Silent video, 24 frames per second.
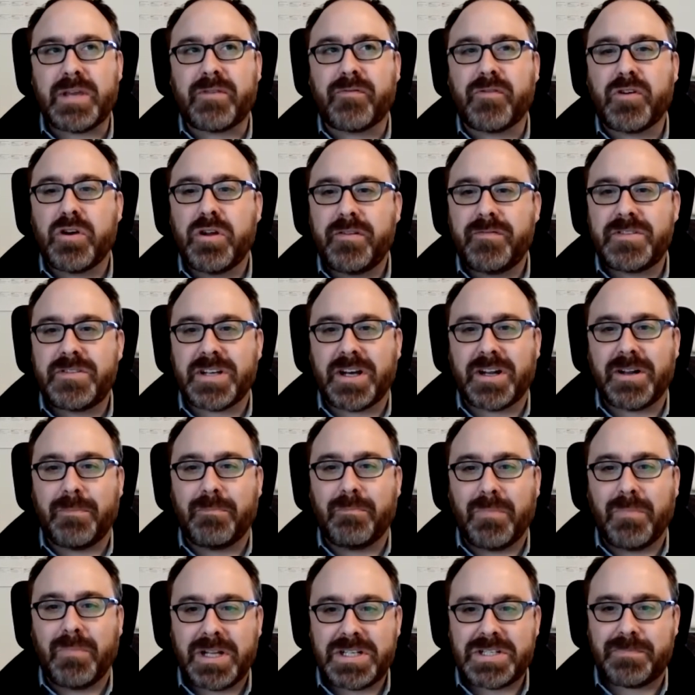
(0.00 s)
could have done a
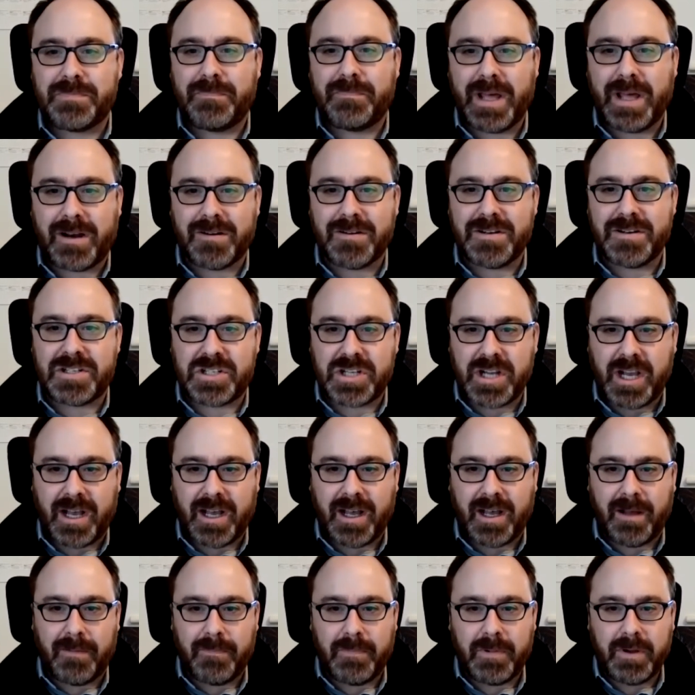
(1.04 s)
much better
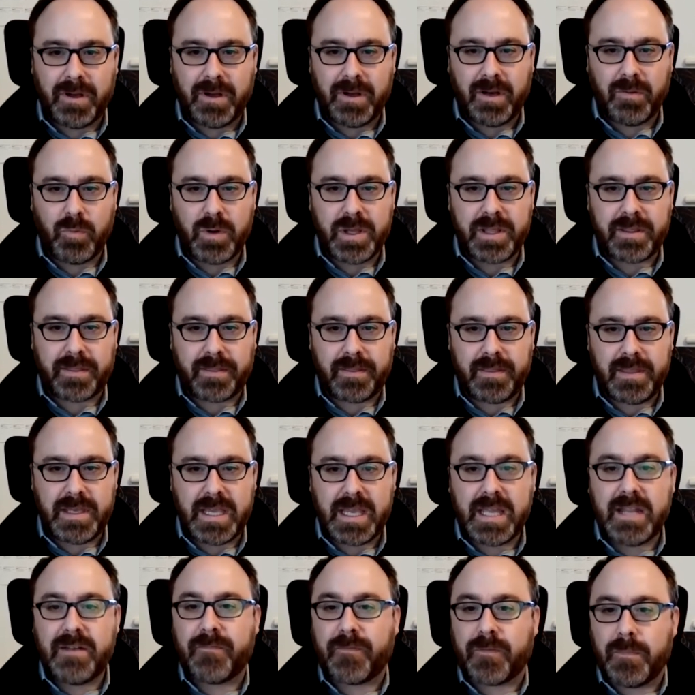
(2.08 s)
job with the
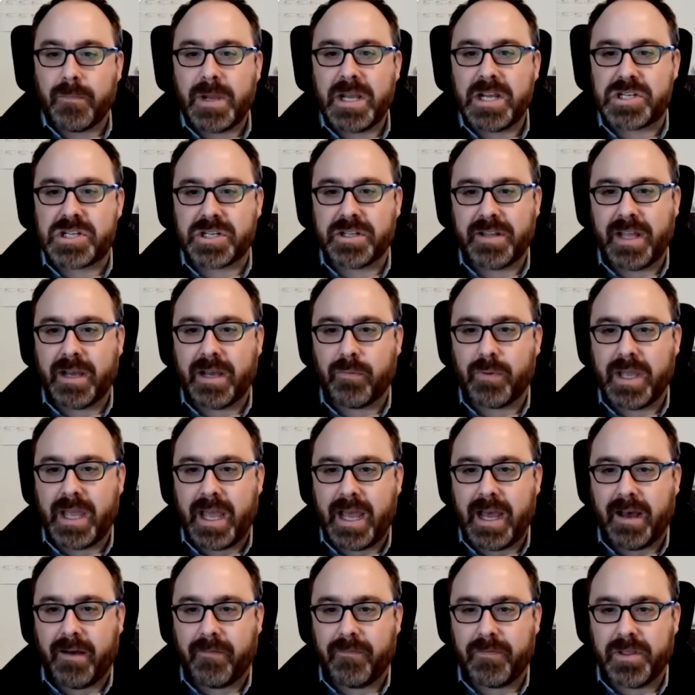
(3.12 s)
information that we have,